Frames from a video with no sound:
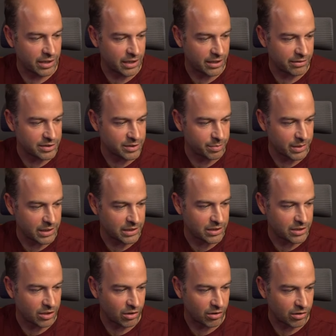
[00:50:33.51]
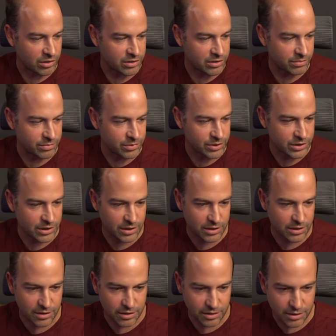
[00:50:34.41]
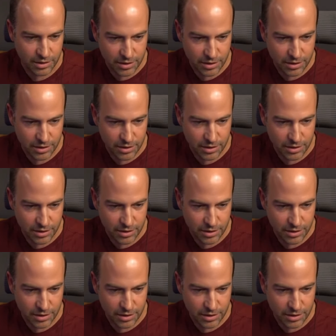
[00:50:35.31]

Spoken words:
Now it's a bit dark, so I'm just going to